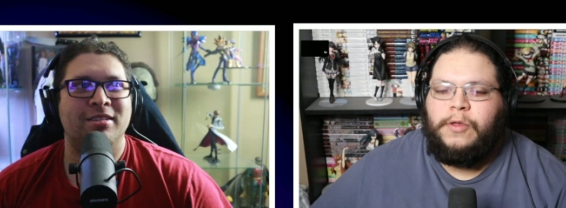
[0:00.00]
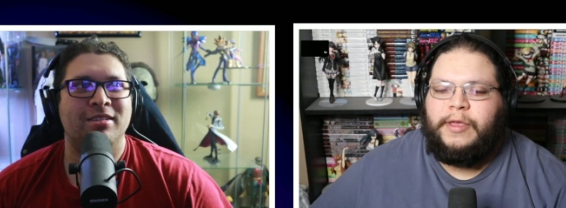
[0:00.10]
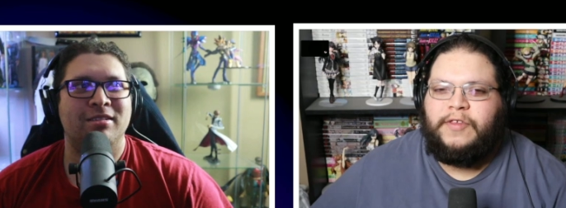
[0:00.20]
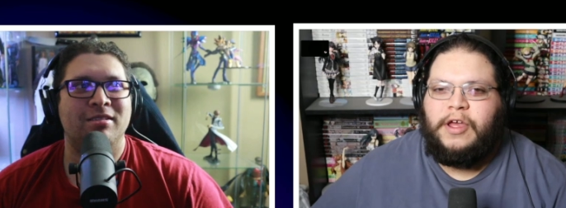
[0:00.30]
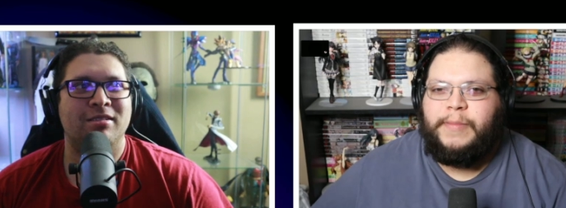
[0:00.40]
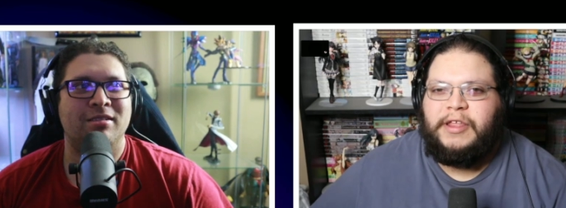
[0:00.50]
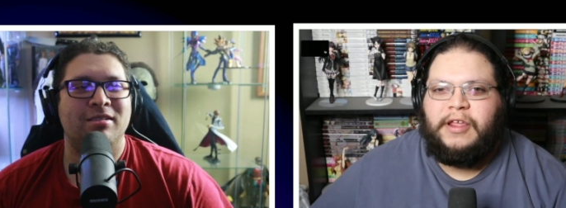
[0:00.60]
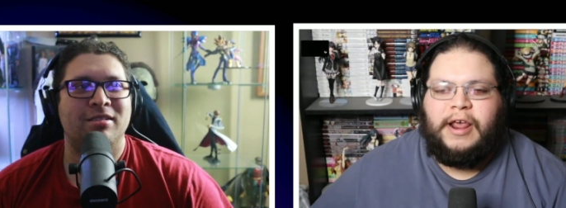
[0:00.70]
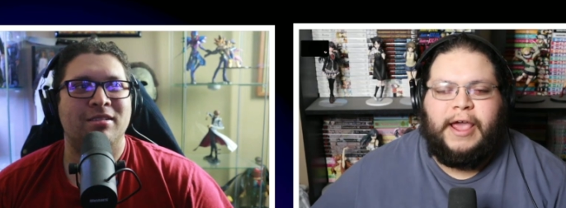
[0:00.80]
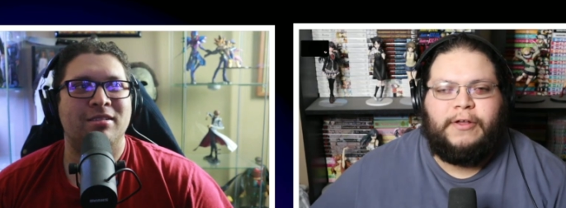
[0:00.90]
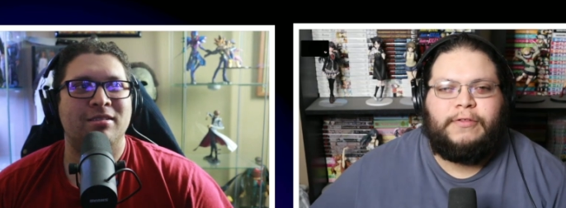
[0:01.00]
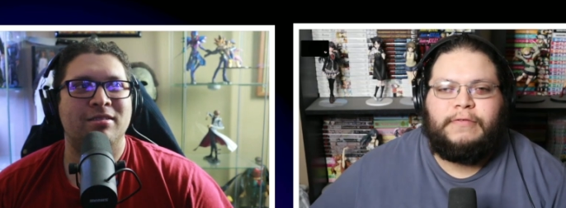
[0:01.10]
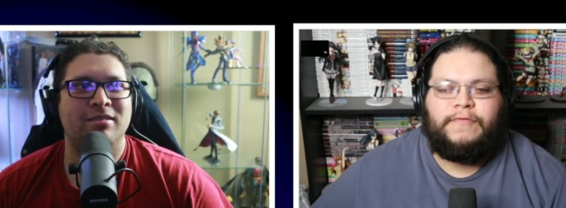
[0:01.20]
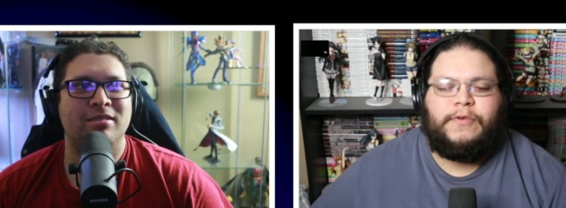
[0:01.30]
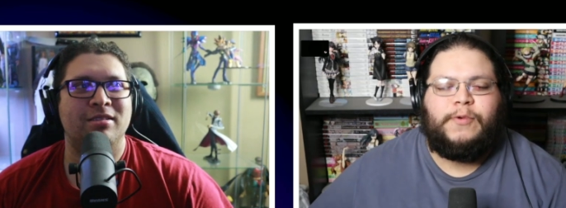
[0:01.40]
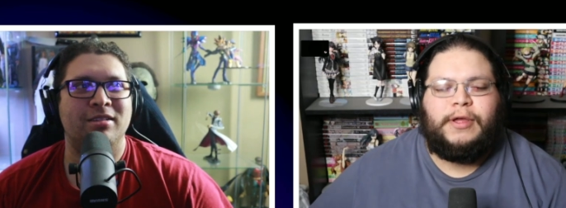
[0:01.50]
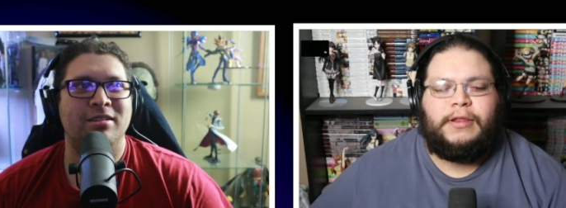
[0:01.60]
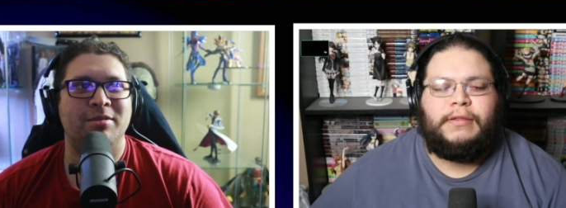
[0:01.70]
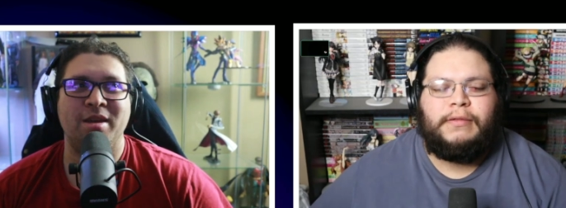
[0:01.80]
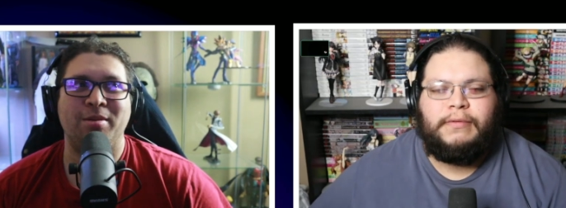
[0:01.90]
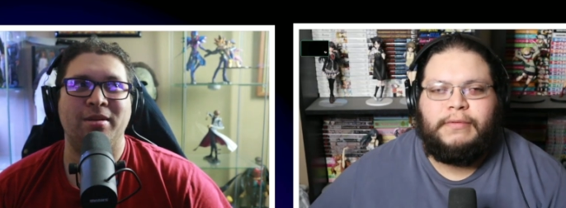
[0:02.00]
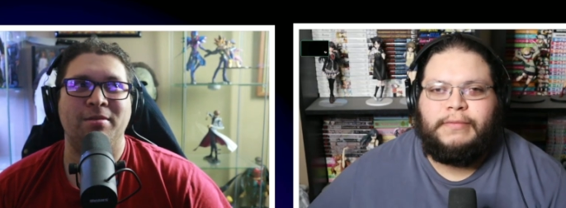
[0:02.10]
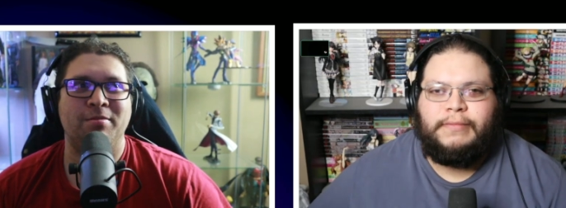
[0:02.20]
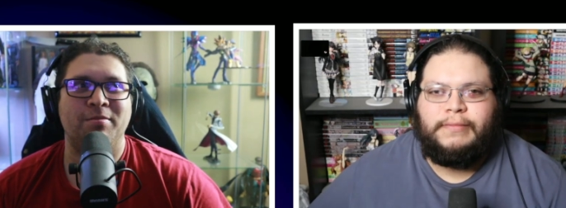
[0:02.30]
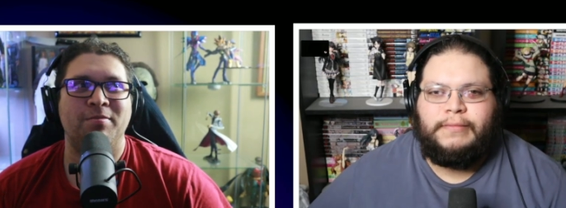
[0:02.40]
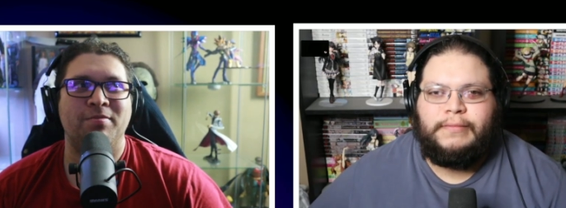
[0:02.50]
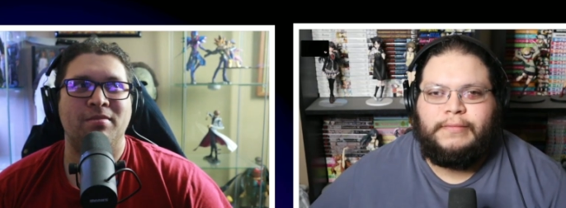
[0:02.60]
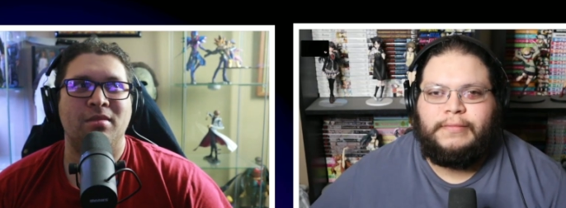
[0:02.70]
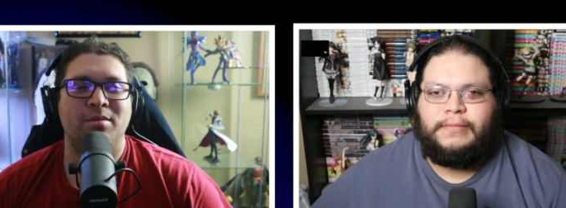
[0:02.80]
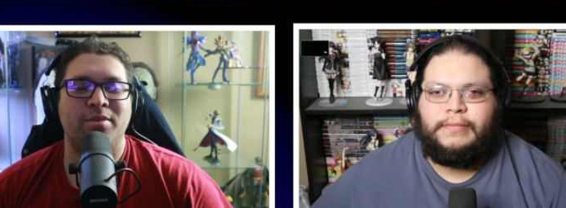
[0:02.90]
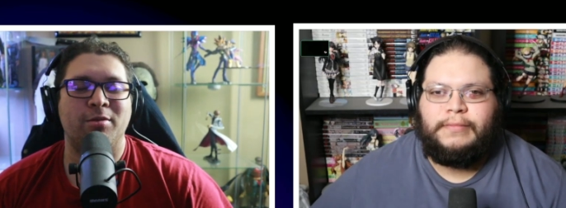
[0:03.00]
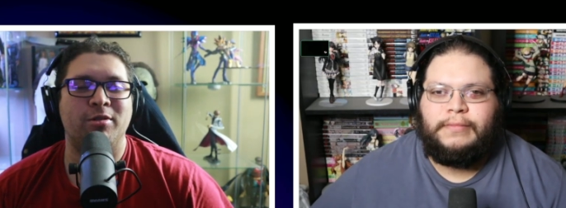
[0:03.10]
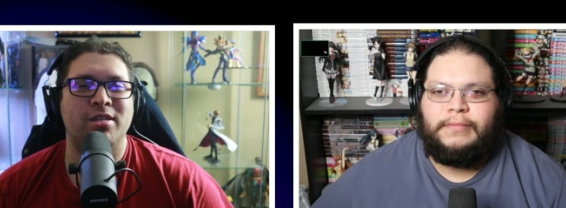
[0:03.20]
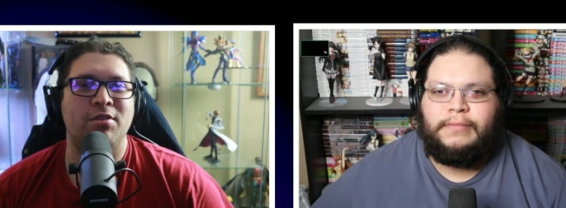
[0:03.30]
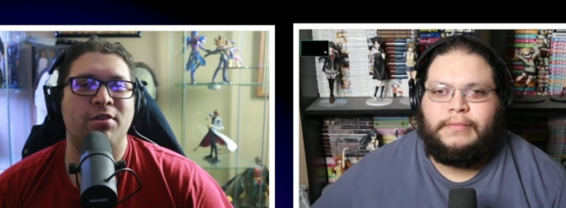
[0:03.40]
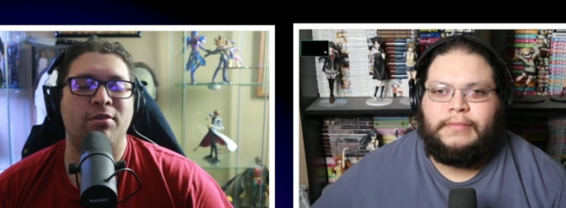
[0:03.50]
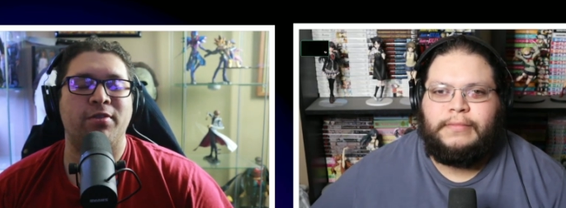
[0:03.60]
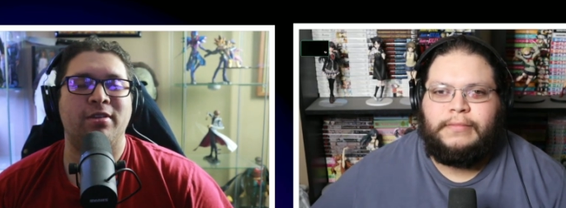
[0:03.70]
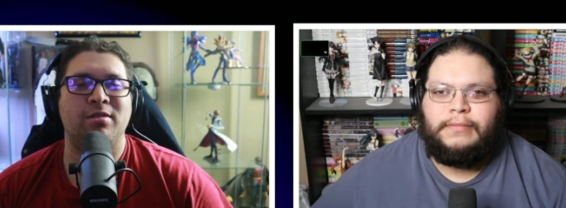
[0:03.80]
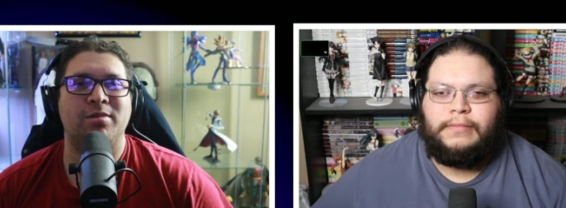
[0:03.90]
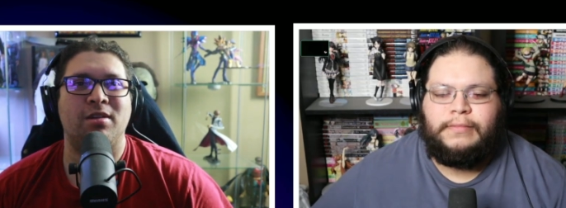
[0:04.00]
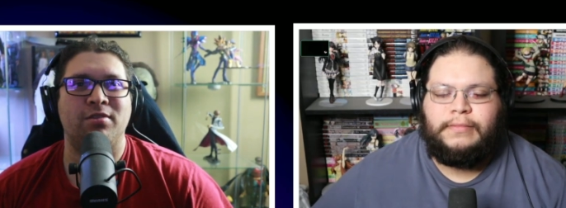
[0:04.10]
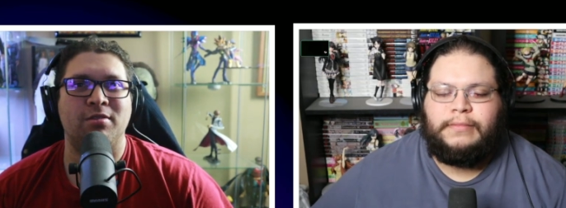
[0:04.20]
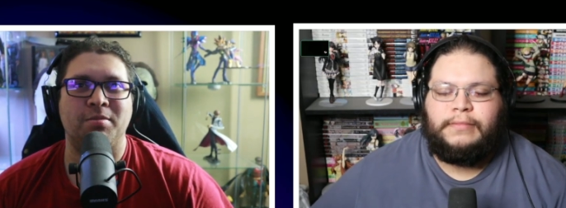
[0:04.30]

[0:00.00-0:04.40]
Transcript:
Speaker 1: to be denial for one.
Speaker 2: Maybe, but we'll see if he reveals himself to him.